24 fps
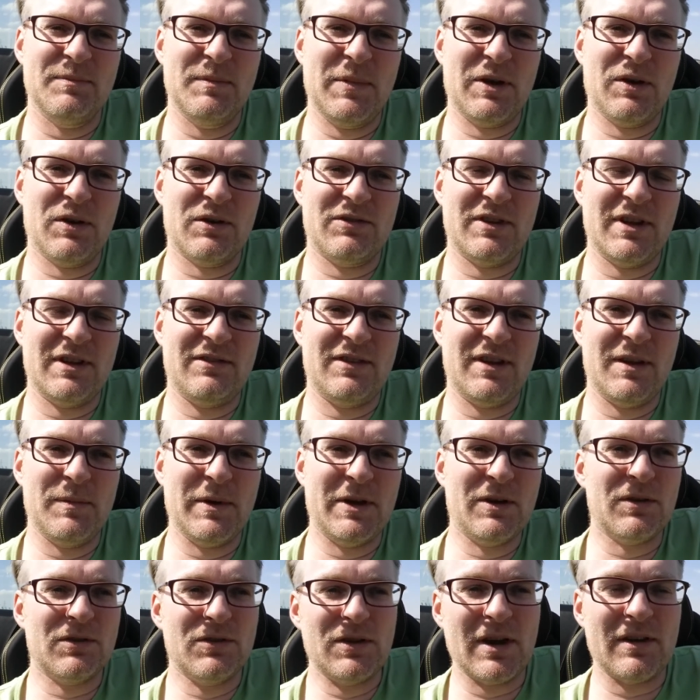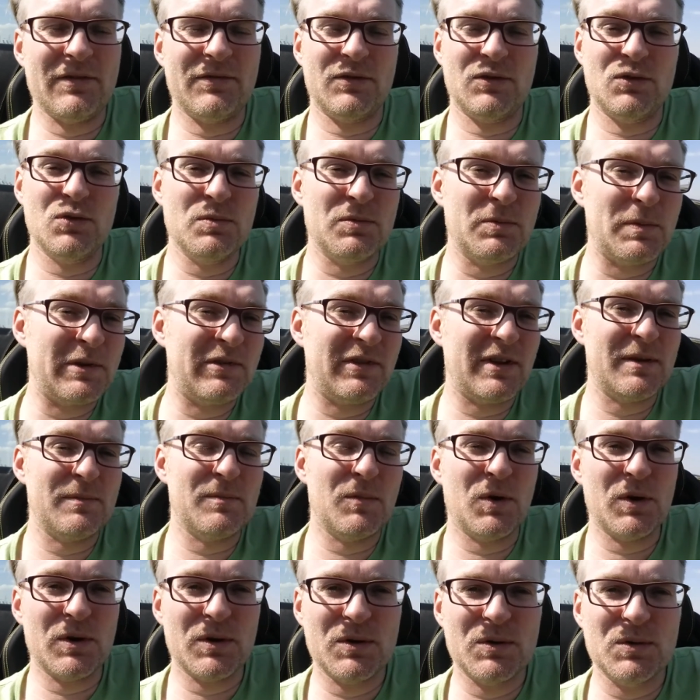Because they say, because you have 2%
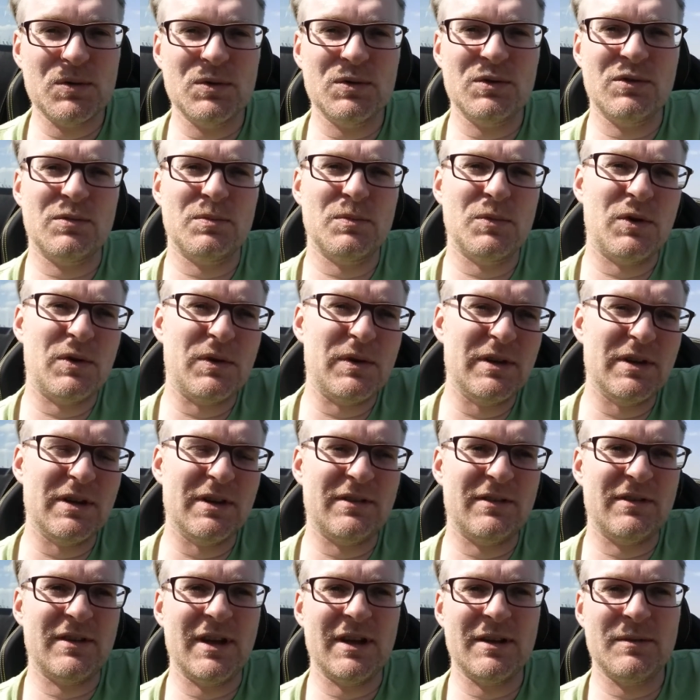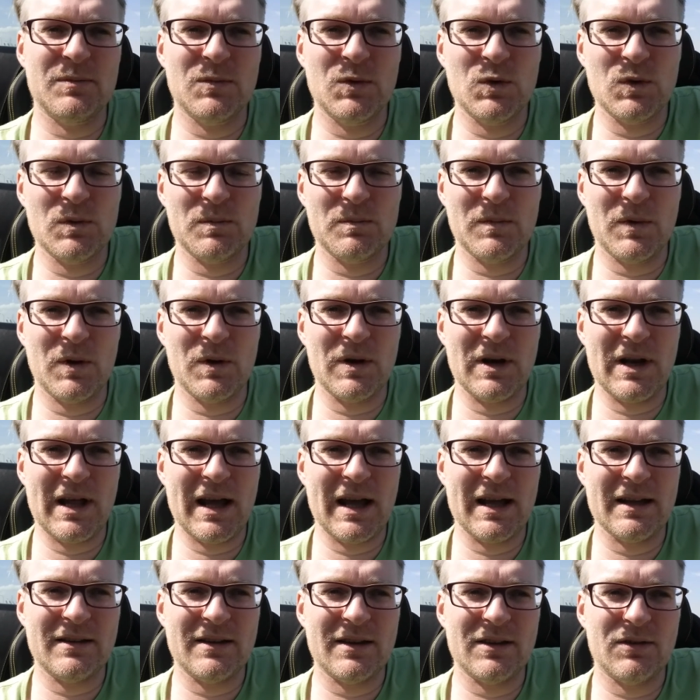more goods, more real estate, more
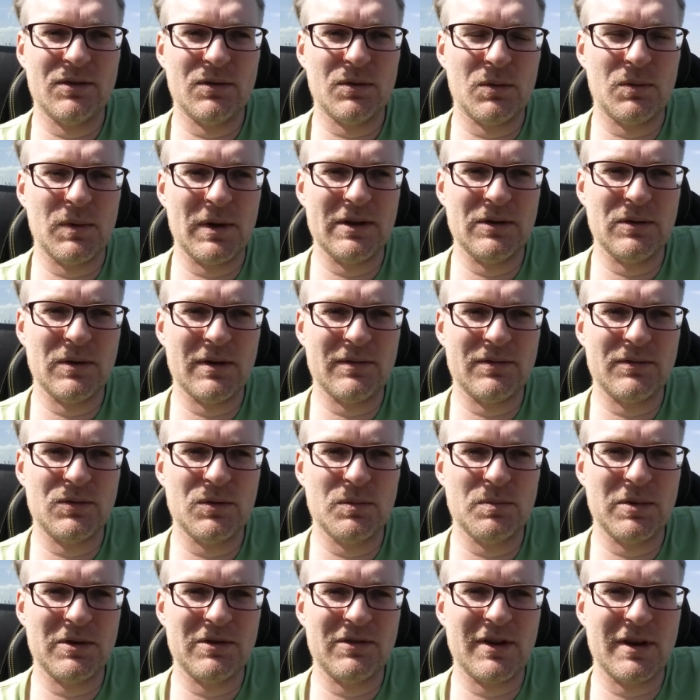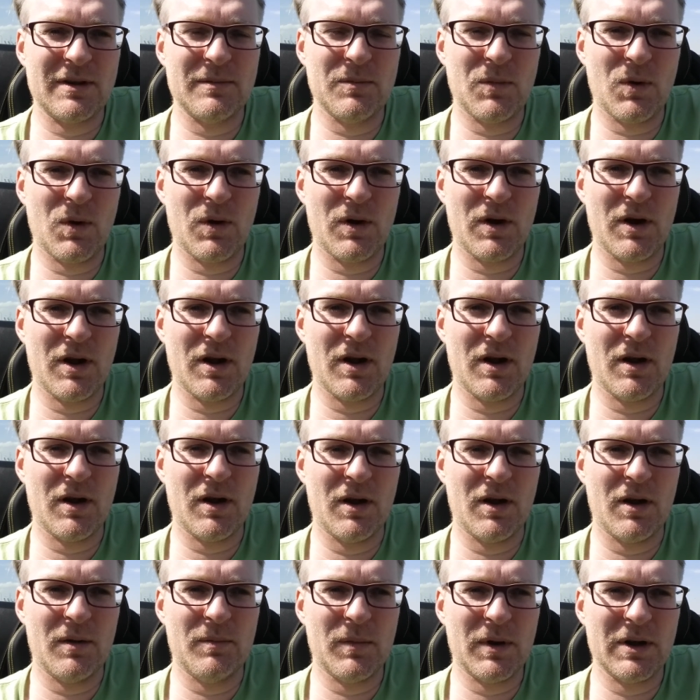land, and so when you have 2% more
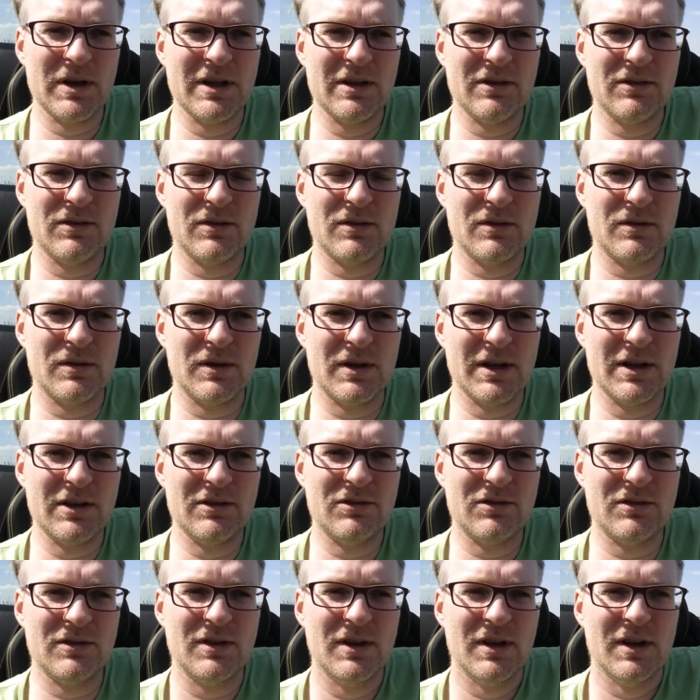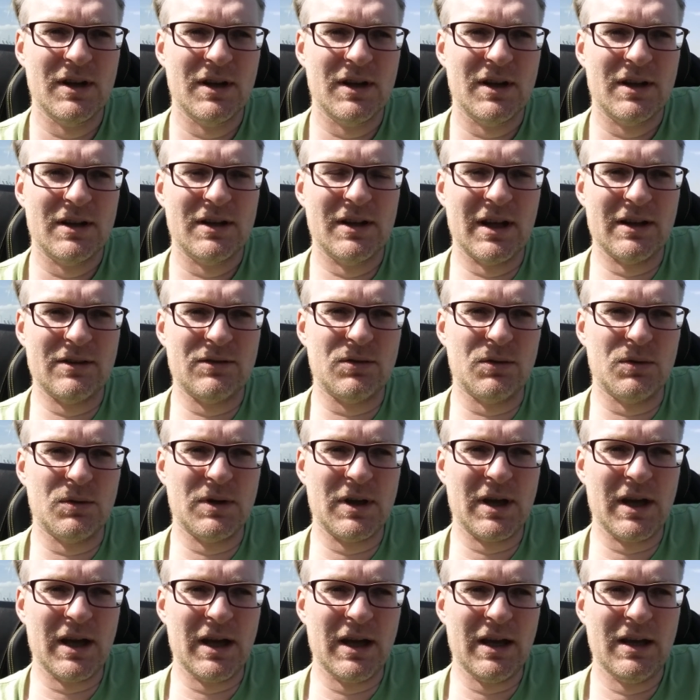money in circulation, that's
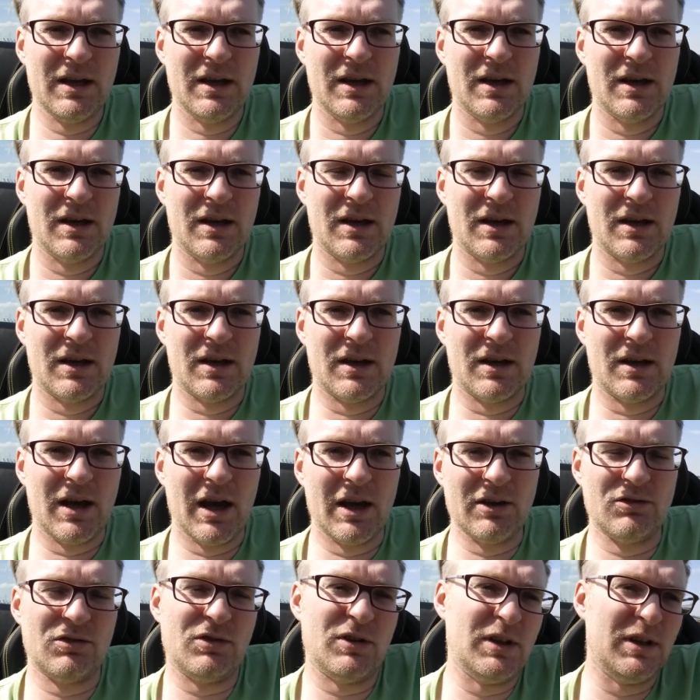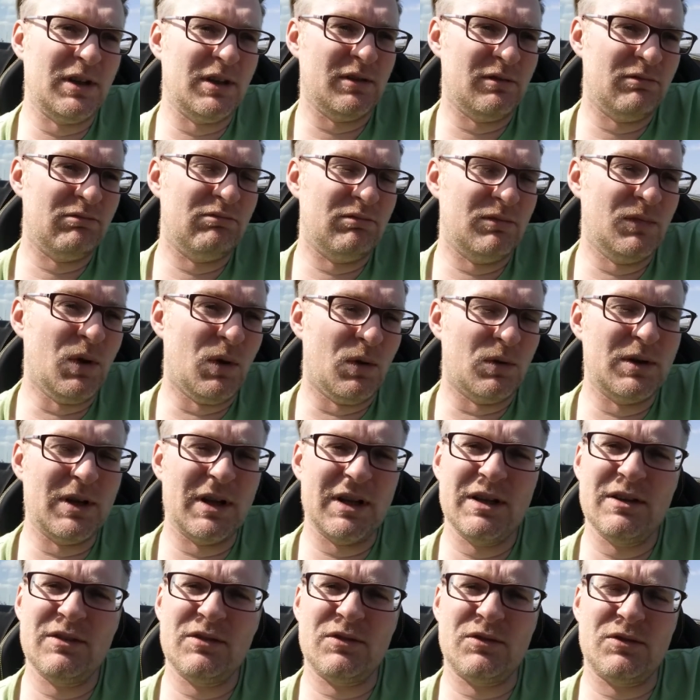okay. Actually, no,
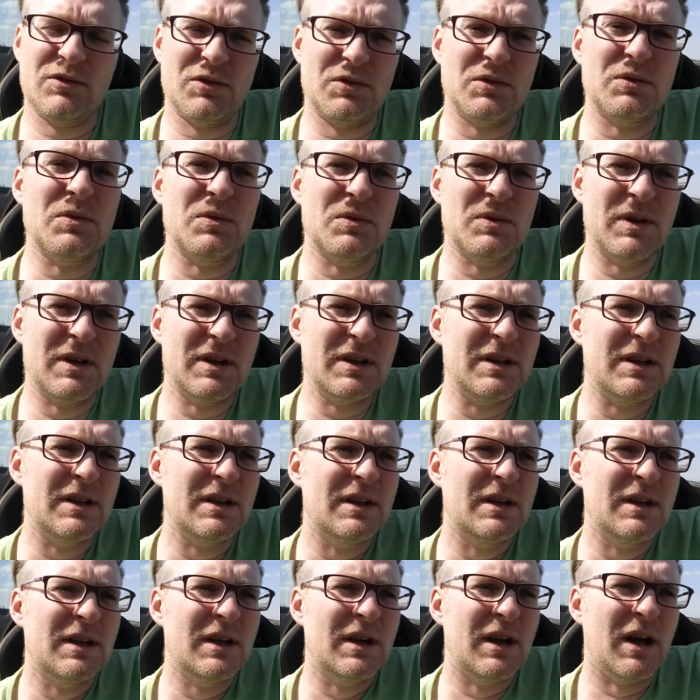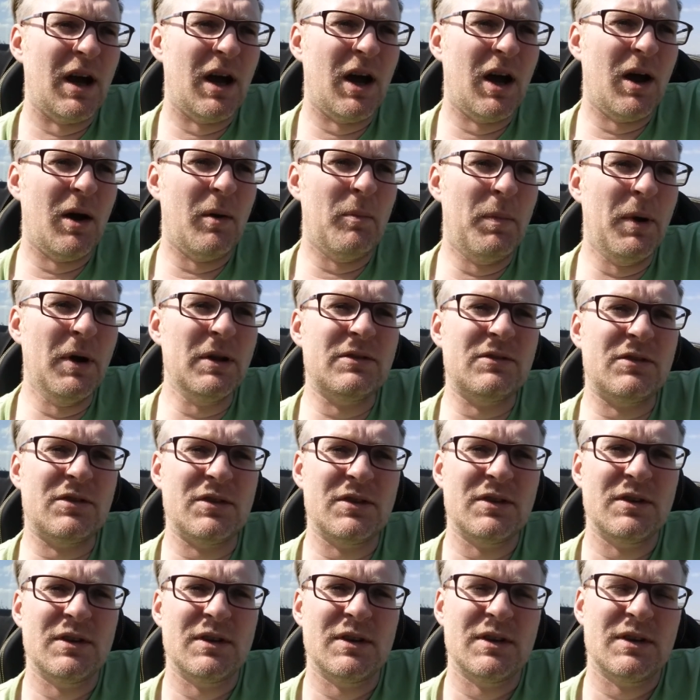that is true. Huh?
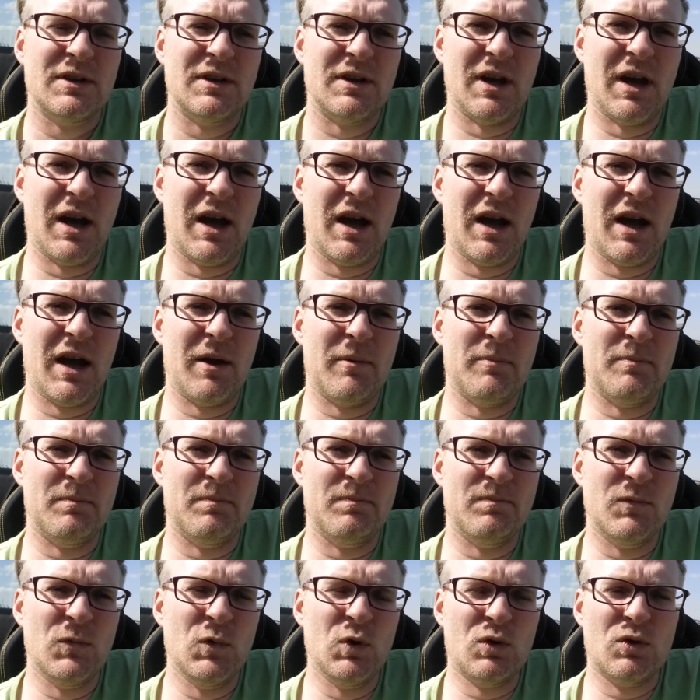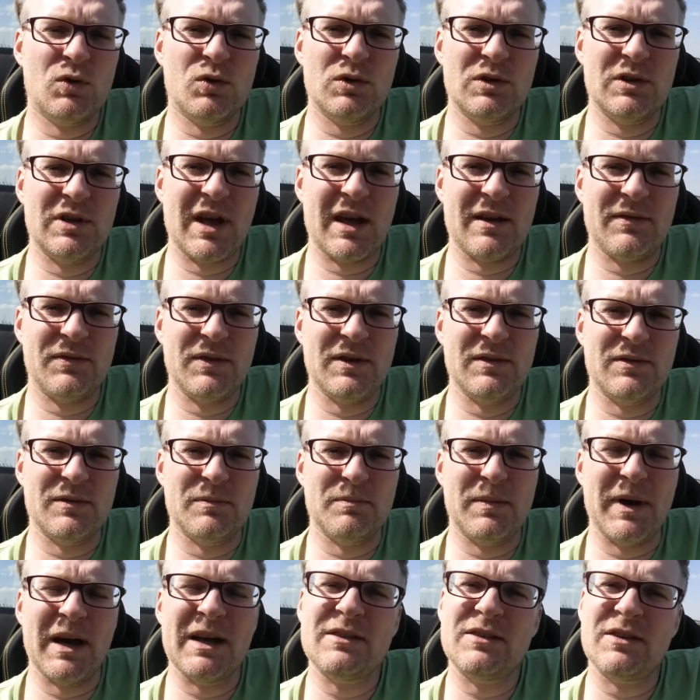But you could have
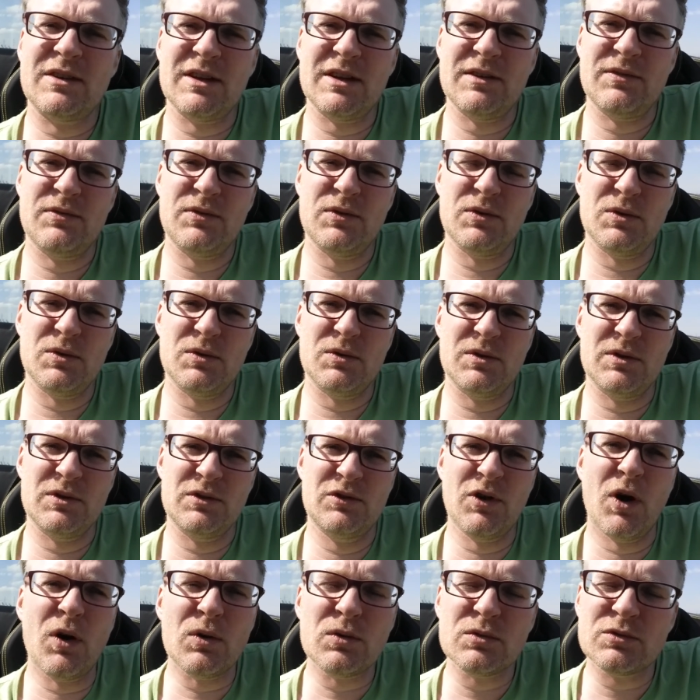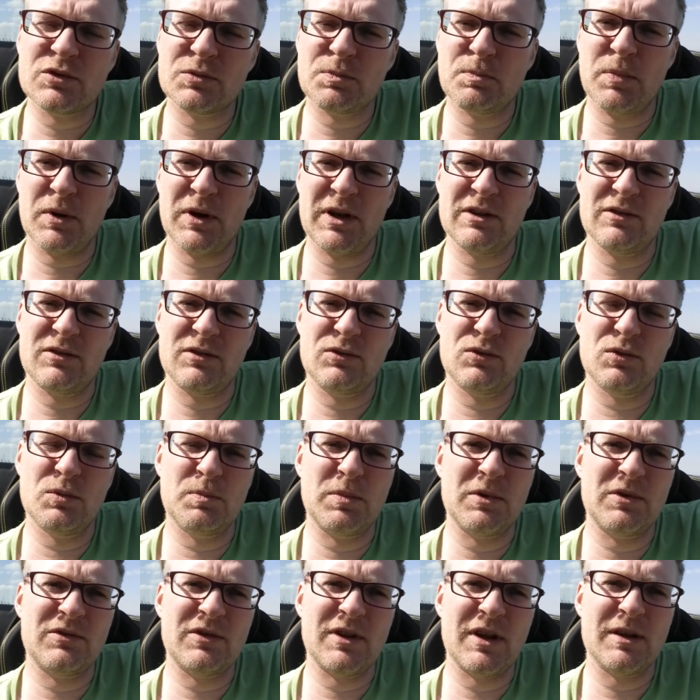even better if you don't print
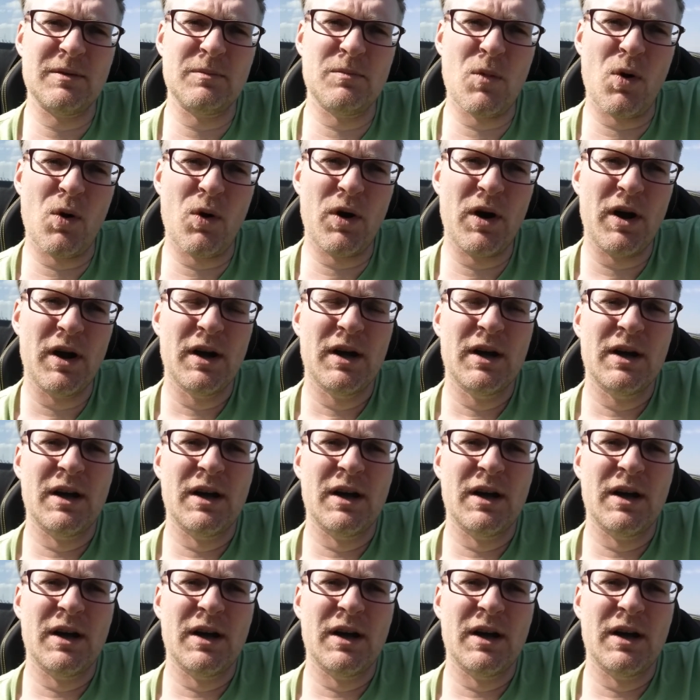2% more,